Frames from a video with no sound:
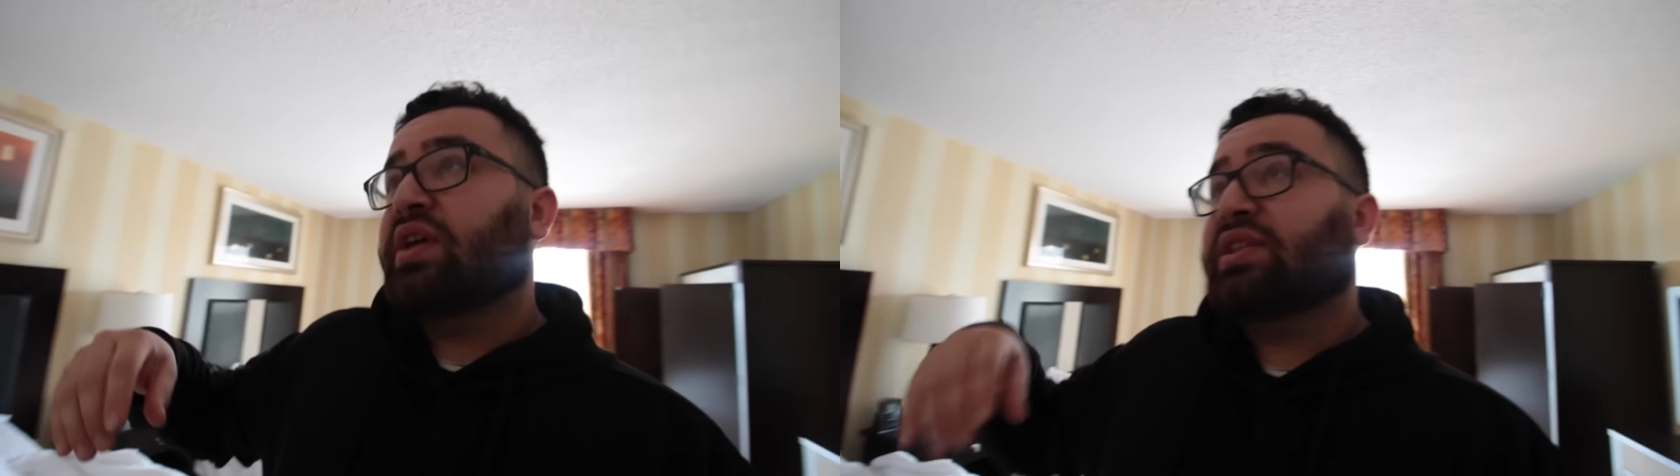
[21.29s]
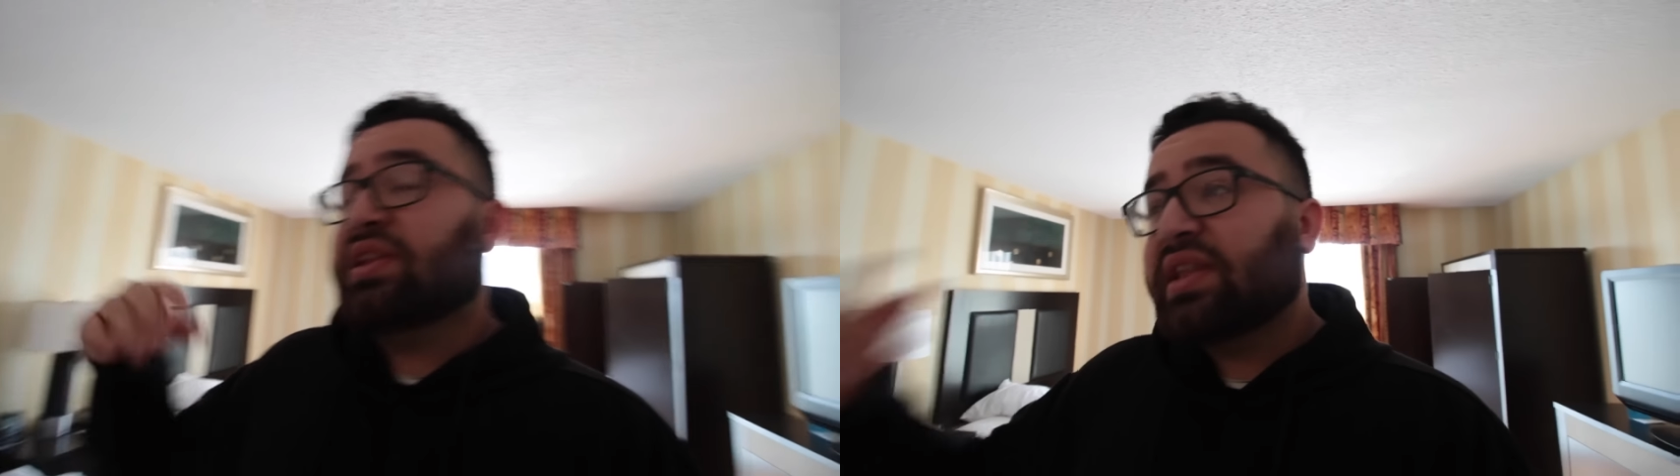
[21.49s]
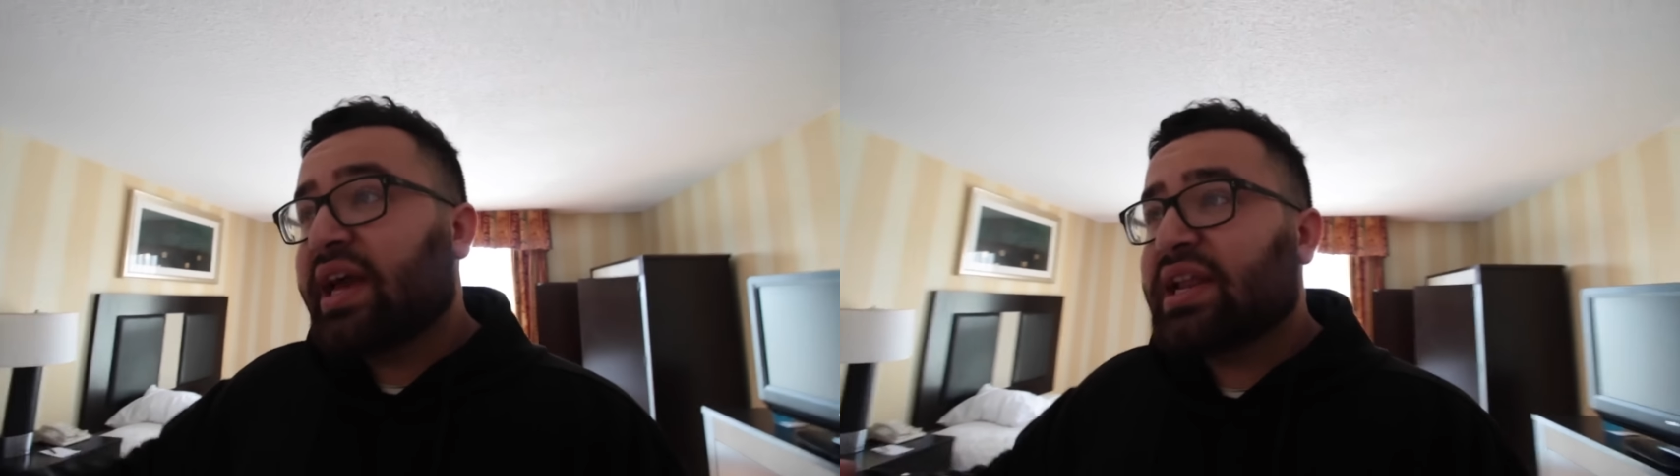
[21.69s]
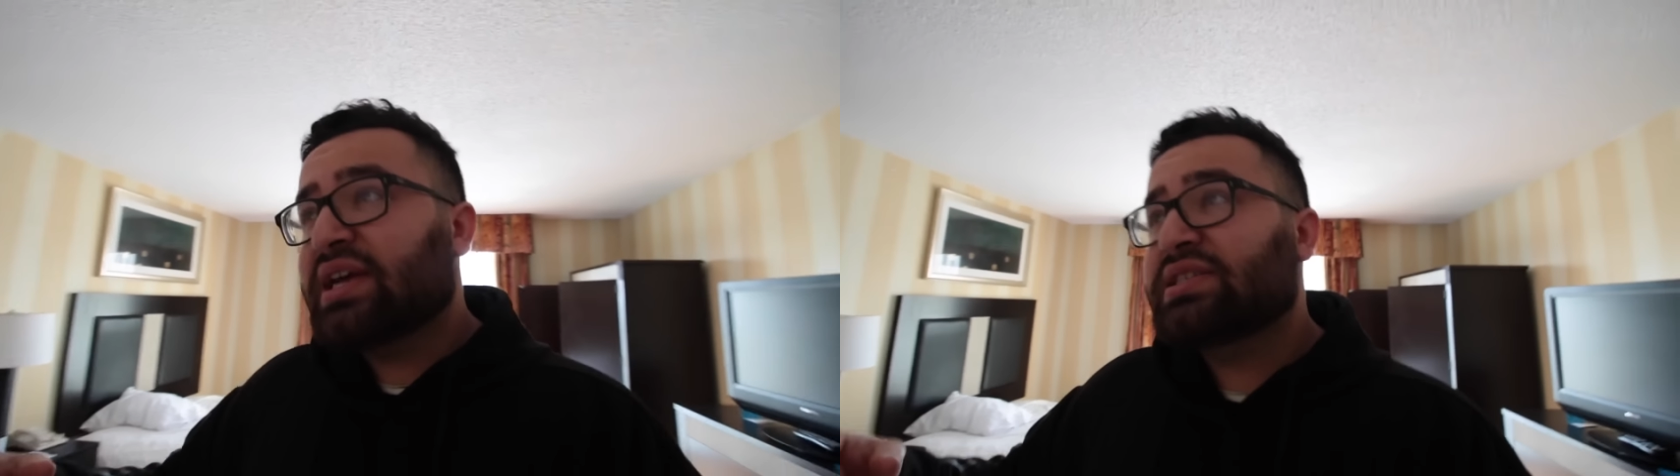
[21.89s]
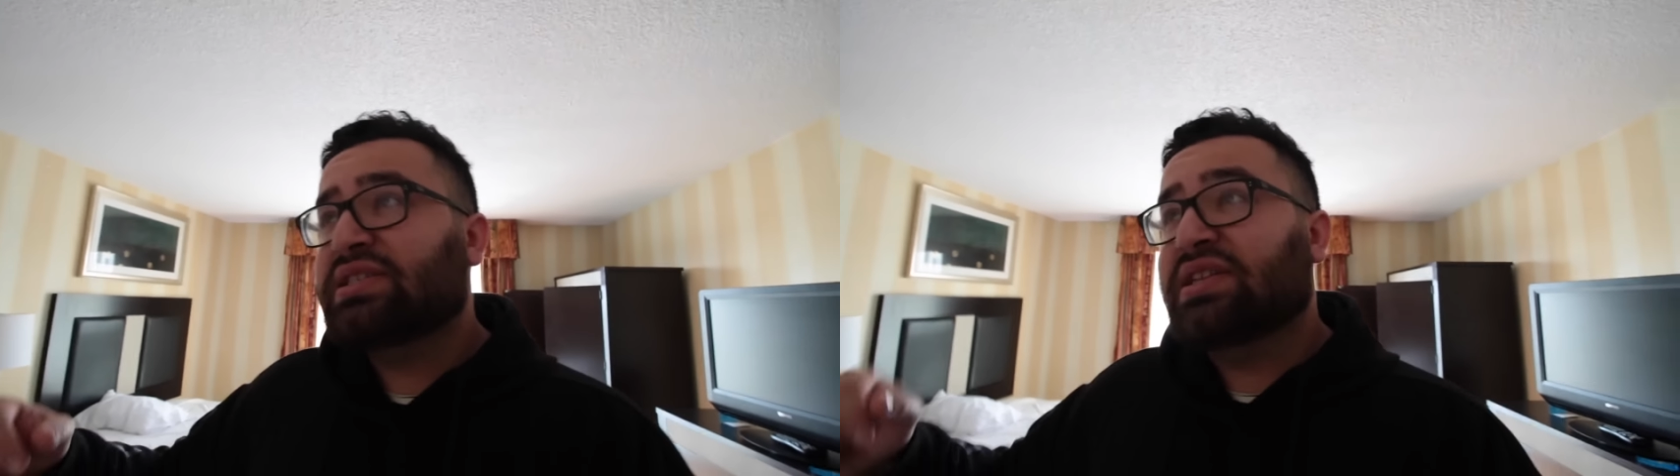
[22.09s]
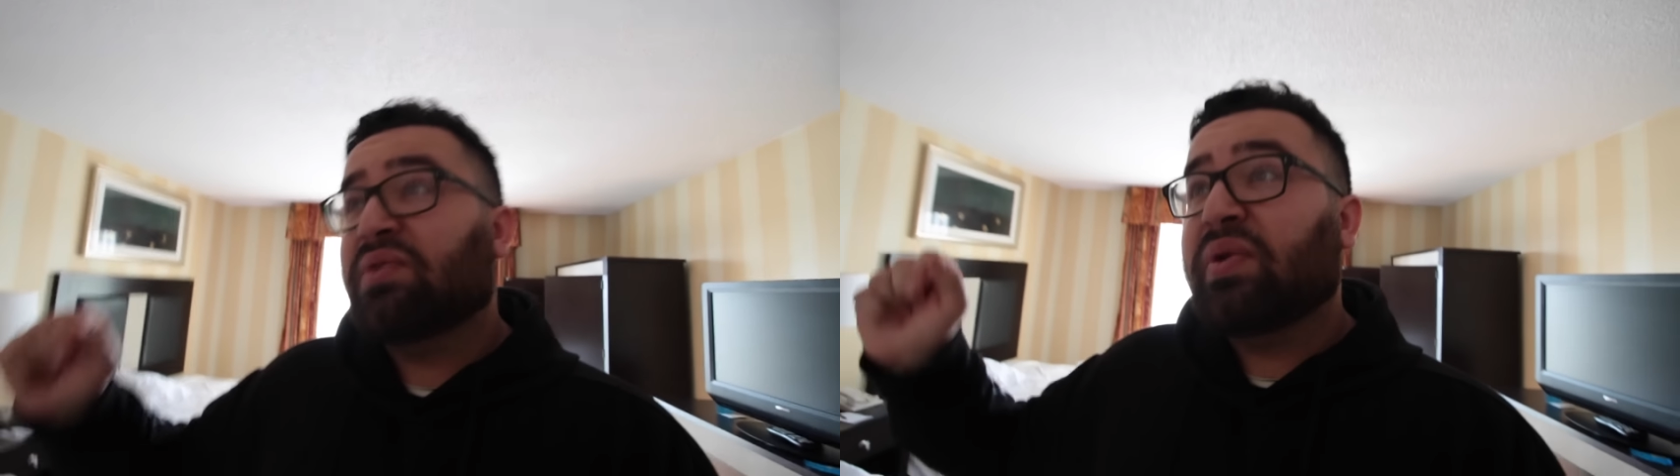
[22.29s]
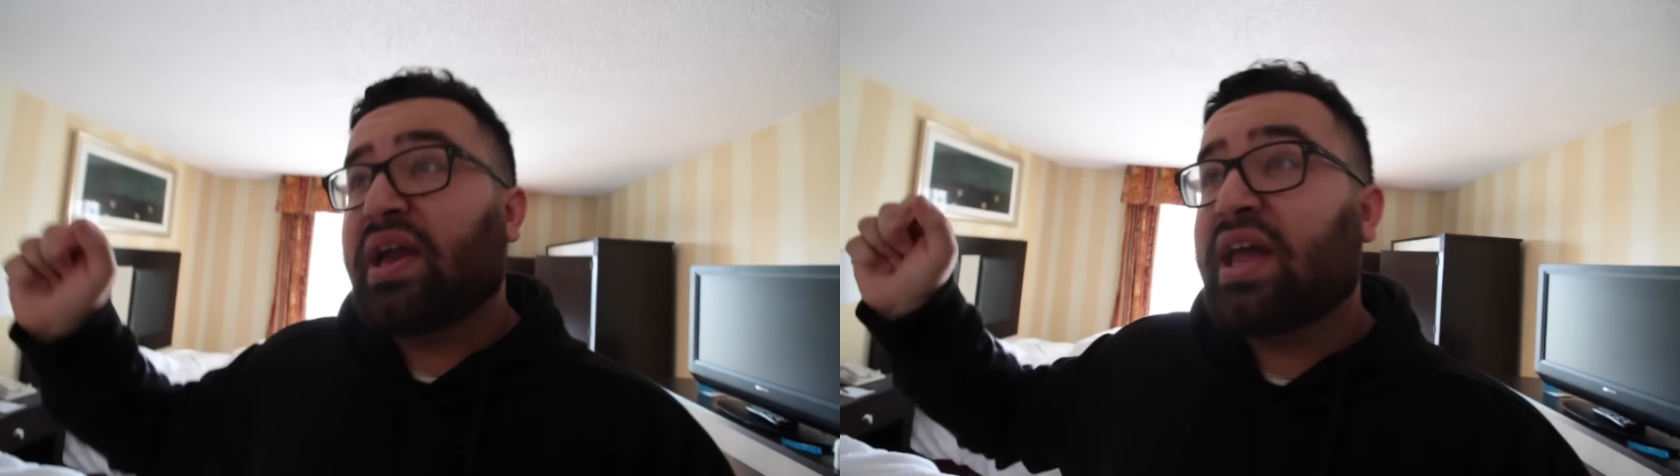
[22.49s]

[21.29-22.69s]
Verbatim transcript: They delayed us, and then we